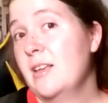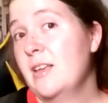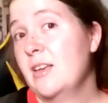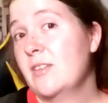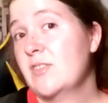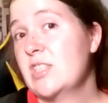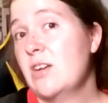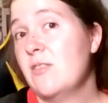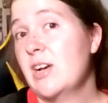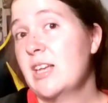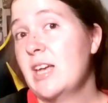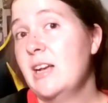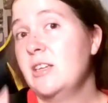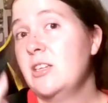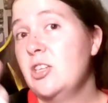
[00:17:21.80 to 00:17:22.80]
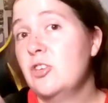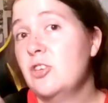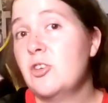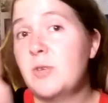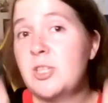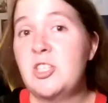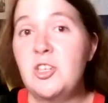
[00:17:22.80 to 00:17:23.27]
If so, again, you
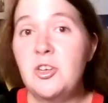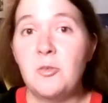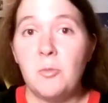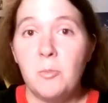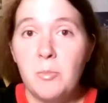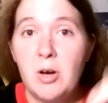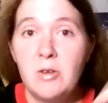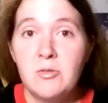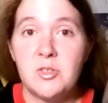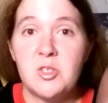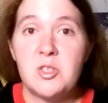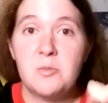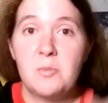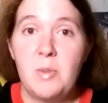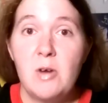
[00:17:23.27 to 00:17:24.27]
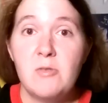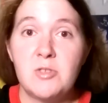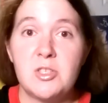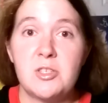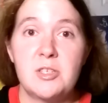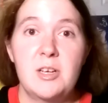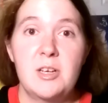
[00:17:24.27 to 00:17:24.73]
know what to do. Post!
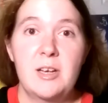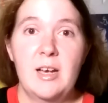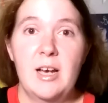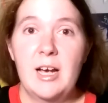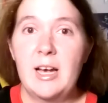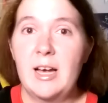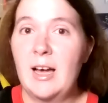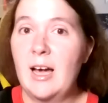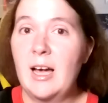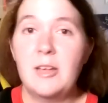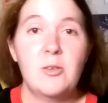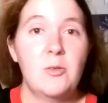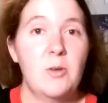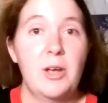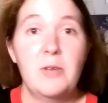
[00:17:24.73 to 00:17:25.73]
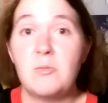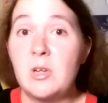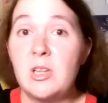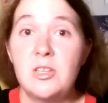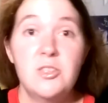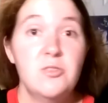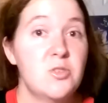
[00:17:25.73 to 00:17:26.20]
I
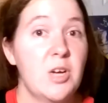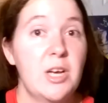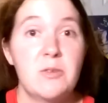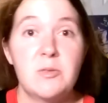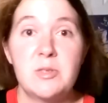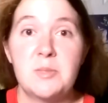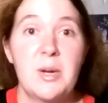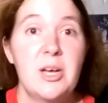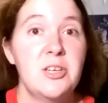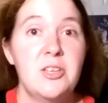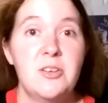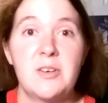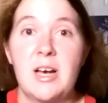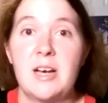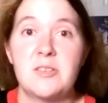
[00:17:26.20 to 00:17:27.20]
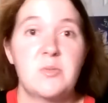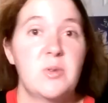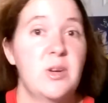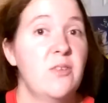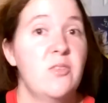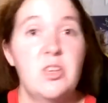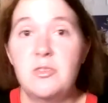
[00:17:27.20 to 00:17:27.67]
really do try to respond to you guys
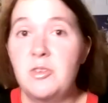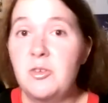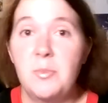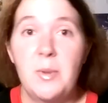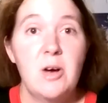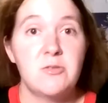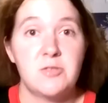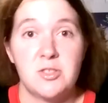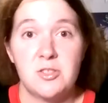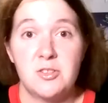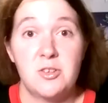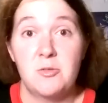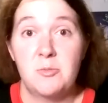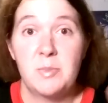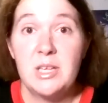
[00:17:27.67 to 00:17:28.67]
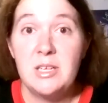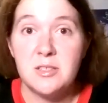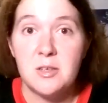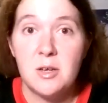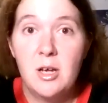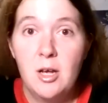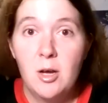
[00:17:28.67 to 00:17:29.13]
whenever you do post, so
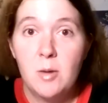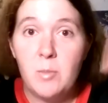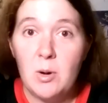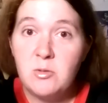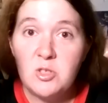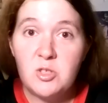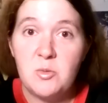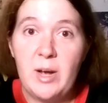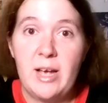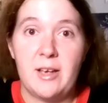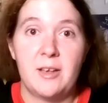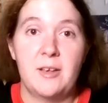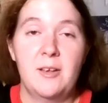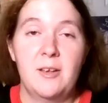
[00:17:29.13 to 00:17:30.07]
please, post away.